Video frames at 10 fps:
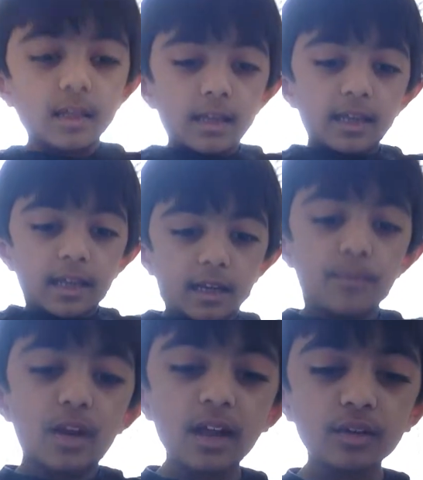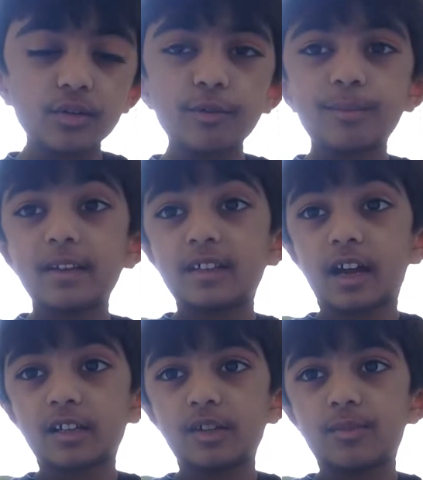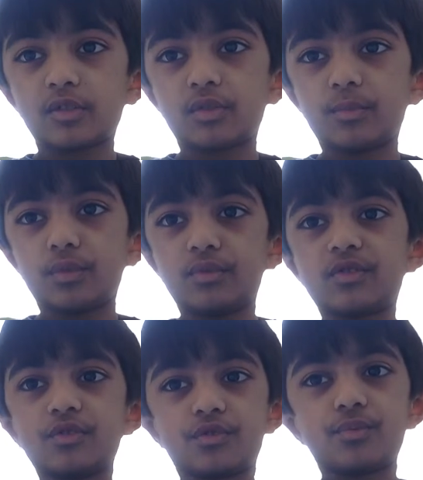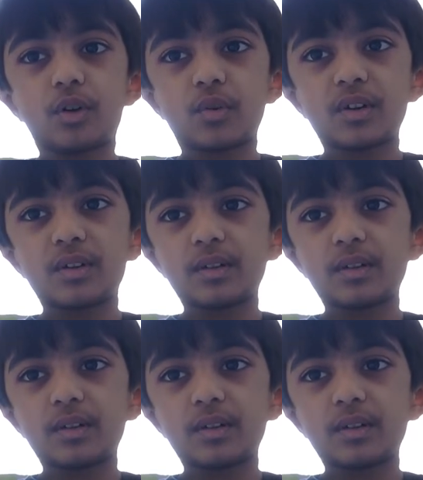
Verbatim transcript: And I'm not going to be talking about the moons; they're smaller.